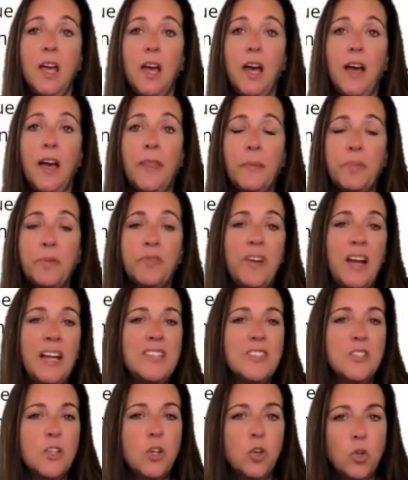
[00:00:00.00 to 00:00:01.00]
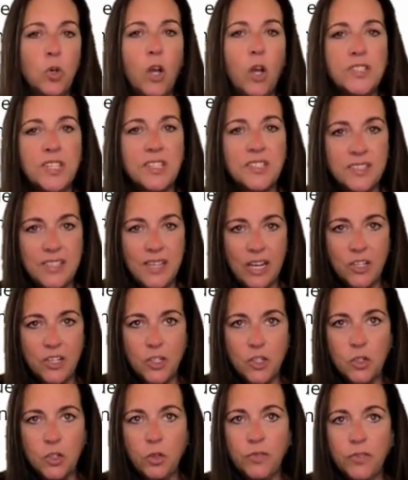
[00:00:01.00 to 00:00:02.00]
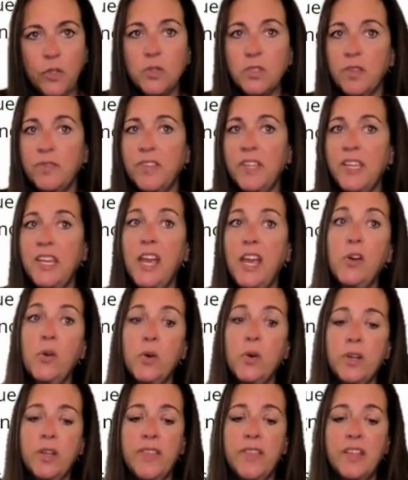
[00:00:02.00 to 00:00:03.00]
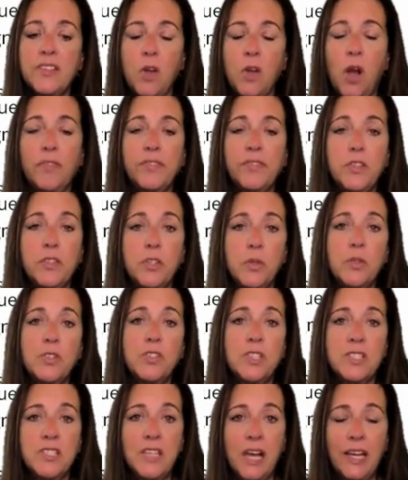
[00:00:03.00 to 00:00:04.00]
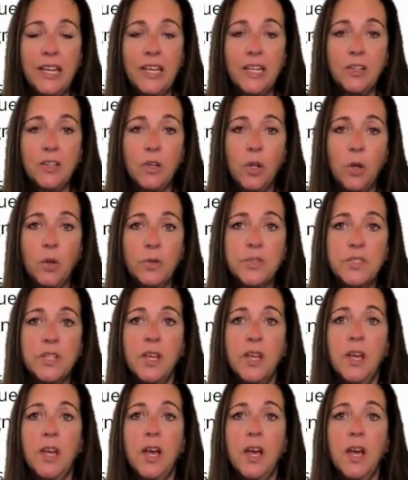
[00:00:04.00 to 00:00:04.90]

that provides cross-sectional views of the aorta that's often used to diagnose